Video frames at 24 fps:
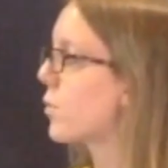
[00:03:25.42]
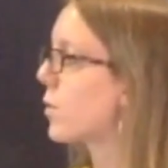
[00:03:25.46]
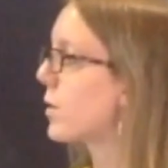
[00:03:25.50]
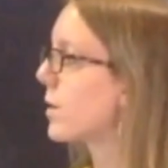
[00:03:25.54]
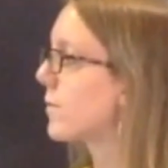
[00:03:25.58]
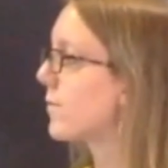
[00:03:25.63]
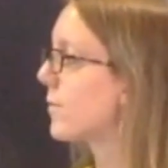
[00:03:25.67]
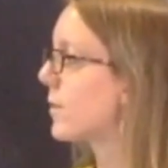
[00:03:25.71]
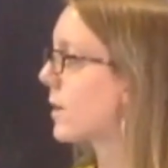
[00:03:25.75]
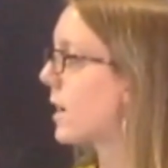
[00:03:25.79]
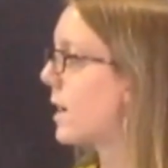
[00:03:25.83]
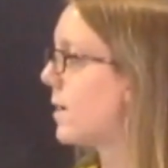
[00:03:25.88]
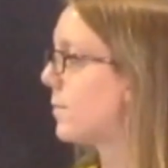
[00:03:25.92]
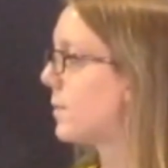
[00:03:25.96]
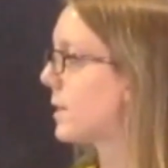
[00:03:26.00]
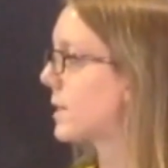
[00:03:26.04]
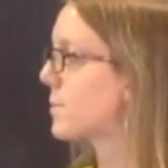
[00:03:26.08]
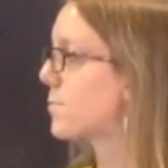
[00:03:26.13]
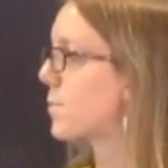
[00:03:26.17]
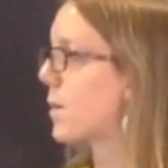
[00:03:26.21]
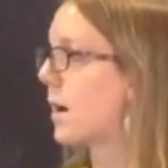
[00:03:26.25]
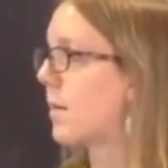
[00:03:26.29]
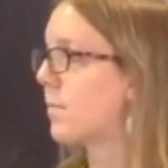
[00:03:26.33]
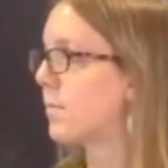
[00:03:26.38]
important for
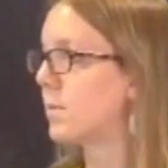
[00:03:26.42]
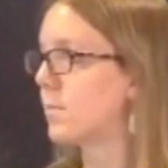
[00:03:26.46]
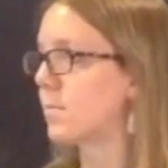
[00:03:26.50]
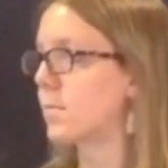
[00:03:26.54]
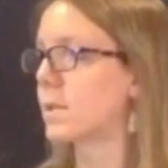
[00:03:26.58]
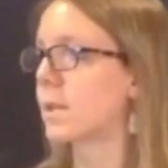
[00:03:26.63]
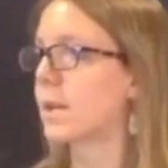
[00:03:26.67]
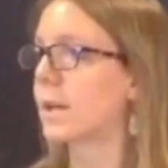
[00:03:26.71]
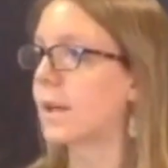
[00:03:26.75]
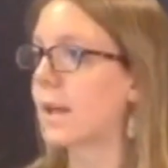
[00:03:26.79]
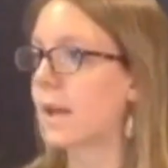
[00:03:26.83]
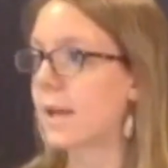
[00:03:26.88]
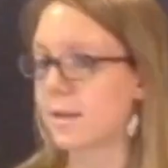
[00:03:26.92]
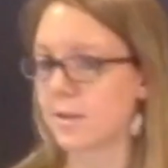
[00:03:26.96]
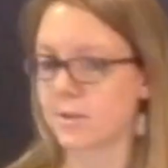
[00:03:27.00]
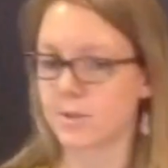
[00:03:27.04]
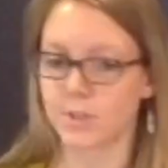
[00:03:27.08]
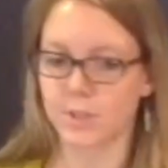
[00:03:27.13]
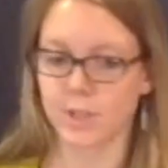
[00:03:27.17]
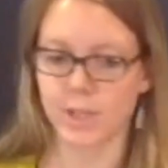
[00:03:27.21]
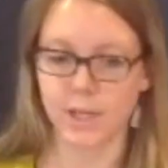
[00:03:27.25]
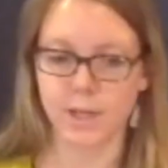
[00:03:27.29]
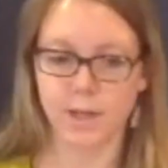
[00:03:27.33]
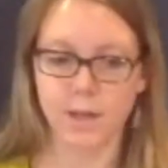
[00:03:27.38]
complex problems like
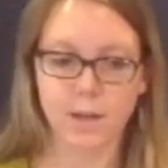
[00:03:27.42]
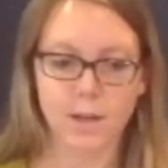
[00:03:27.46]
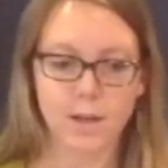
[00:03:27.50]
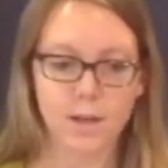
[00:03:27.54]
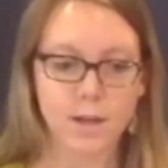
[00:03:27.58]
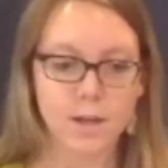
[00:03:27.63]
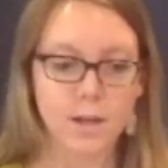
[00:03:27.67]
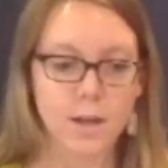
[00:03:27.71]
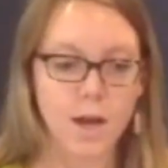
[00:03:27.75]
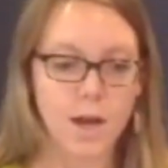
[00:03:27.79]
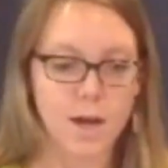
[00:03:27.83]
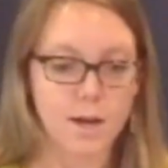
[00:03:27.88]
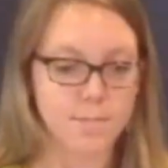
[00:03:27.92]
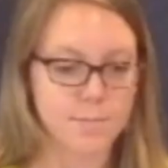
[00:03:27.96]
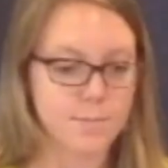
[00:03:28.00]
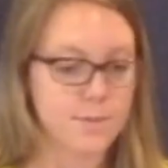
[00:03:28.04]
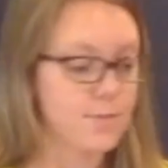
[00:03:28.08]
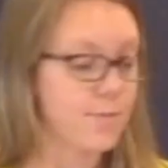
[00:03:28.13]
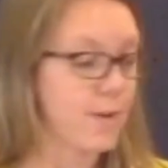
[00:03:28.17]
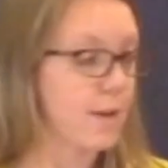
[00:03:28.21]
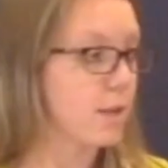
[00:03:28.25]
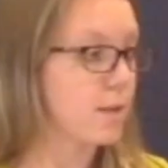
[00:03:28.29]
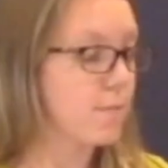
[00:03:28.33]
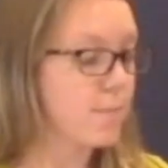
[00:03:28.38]
energy um,
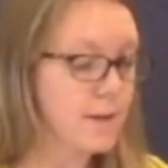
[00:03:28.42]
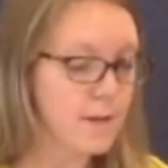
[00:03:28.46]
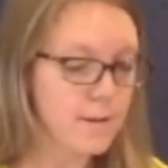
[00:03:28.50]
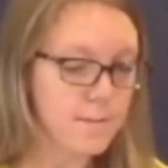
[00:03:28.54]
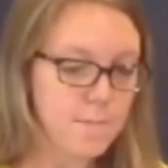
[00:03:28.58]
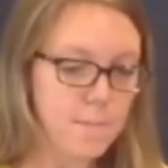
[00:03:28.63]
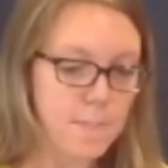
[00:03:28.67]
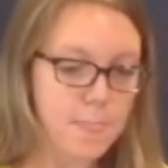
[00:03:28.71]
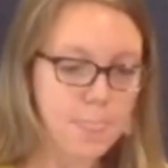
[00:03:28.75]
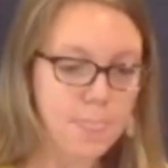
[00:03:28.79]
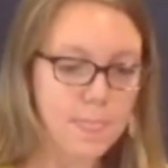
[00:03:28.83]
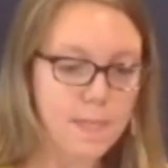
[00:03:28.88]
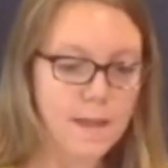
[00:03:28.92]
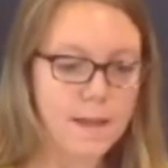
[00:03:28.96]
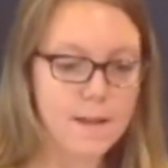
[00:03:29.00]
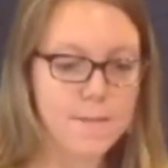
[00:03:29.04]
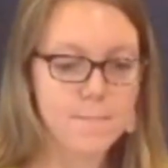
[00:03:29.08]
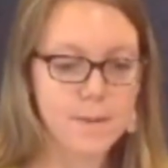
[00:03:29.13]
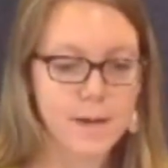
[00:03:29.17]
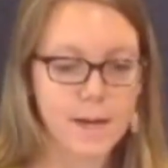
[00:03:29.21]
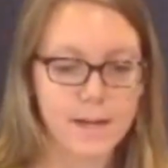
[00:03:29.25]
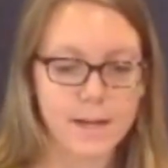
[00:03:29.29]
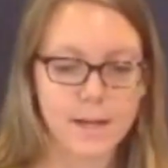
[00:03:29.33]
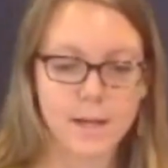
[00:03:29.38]
development,
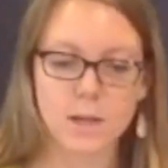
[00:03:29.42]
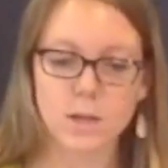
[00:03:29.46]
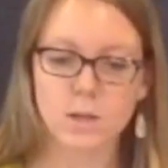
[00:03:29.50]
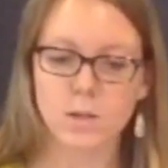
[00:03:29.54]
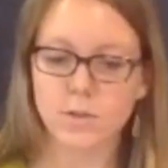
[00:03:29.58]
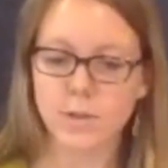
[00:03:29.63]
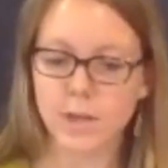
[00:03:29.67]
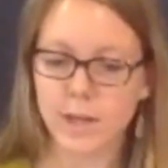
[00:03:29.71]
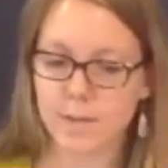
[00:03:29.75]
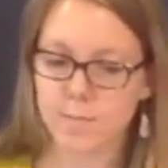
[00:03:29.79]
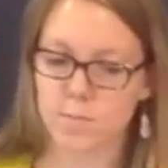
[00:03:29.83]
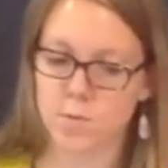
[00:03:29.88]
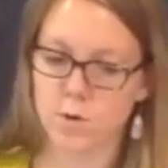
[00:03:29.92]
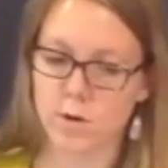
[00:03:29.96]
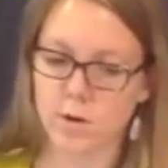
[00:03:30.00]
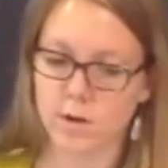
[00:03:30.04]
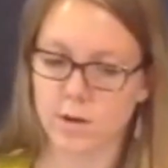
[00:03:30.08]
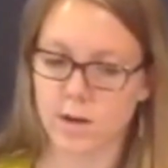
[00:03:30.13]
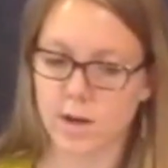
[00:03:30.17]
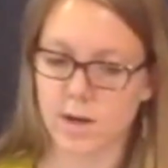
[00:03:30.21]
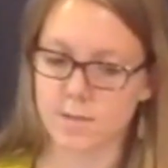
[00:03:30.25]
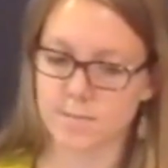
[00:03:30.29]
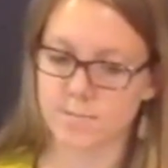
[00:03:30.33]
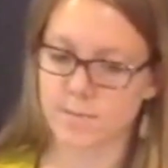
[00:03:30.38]
and by including
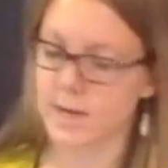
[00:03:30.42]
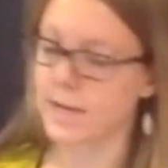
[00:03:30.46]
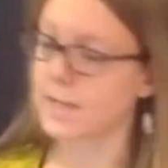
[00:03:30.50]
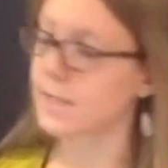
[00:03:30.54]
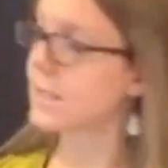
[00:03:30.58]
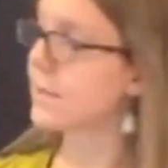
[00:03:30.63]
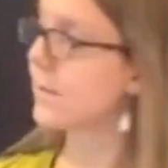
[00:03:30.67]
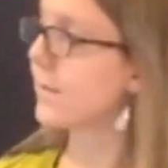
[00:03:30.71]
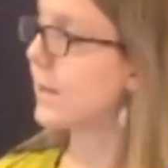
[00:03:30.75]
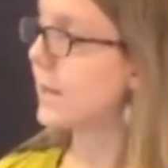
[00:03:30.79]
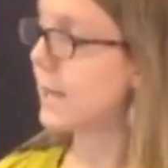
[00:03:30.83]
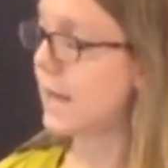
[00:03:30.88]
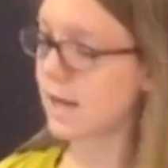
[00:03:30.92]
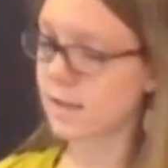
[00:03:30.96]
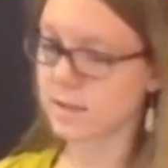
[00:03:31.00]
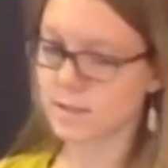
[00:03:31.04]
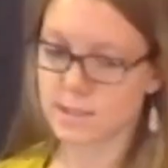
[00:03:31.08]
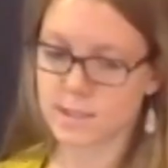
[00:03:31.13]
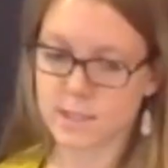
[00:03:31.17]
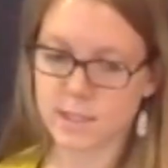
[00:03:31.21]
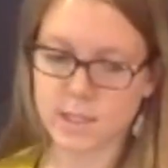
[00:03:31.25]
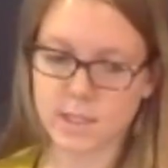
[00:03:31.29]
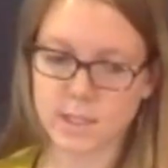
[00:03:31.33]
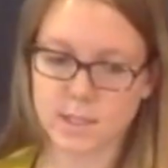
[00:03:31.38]
more comprehensive
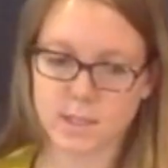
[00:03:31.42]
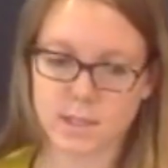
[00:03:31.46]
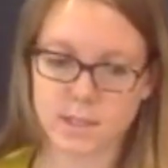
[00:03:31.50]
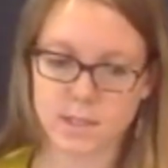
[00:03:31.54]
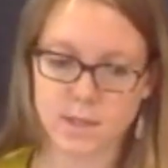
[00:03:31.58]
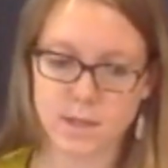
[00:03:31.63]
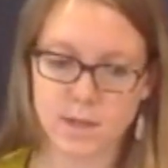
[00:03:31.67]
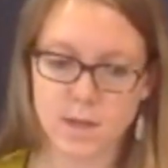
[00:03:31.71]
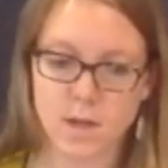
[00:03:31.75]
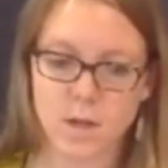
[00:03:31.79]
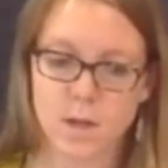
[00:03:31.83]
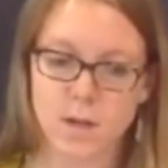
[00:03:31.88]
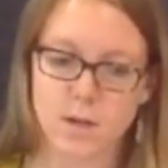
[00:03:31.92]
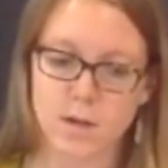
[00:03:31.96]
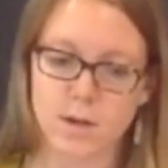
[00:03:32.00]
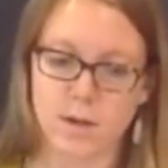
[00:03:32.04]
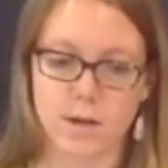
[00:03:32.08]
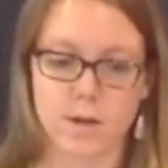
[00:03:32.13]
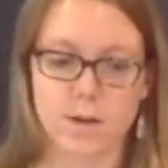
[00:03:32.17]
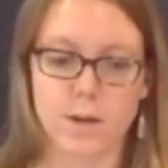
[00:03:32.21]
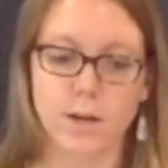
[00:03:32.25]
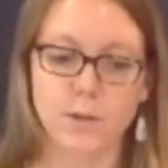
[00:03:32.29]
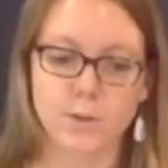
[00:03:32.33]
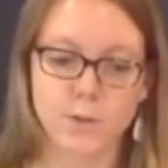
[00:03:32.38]
analysis
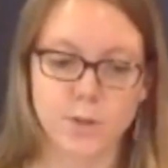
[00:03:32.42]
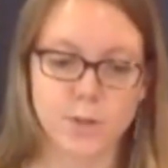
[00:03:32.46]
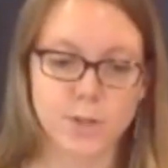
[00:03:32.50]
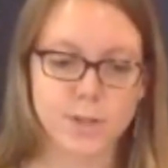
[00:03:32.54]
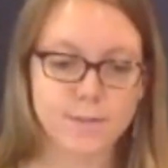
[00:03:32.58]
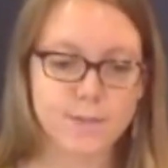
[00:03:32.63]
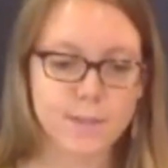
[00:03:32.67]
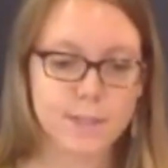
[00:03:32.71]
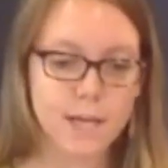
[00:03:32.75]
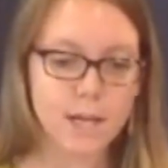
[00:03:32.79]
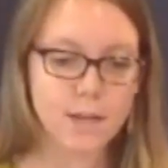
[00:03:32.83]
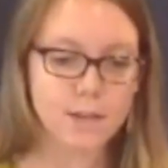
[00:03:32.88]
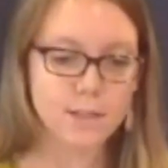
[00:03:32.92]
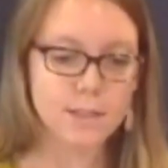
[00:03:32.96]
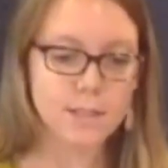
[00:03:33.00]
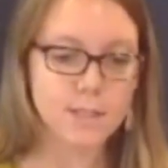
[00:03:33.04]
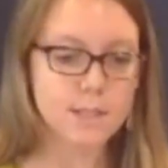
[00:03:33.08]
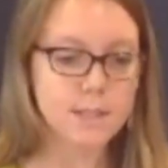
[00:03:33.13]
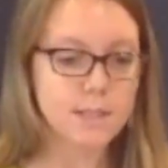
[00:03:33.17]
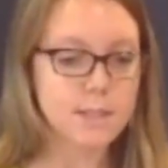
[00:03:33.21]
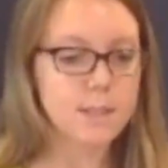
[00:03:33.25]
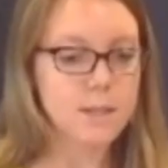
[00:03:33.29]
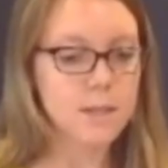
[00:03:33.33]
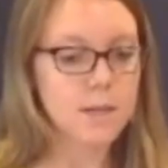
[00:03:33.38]
or alternatives
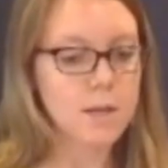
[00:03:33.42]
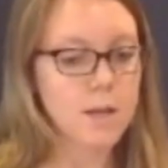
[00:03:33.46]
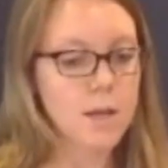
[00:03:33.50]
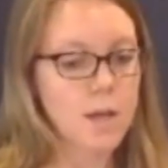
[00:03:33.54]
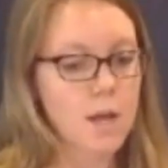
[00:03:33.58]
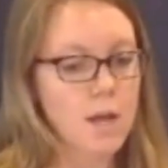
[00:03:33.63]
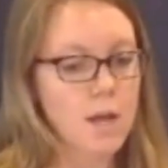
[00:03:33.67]
analysis,